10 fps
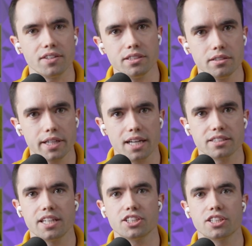single gas
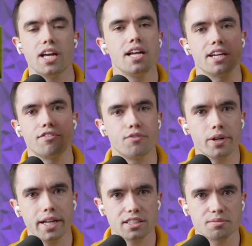station, take
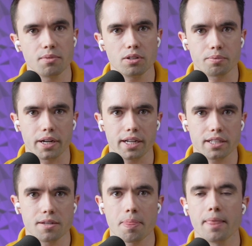48 smoke breaks.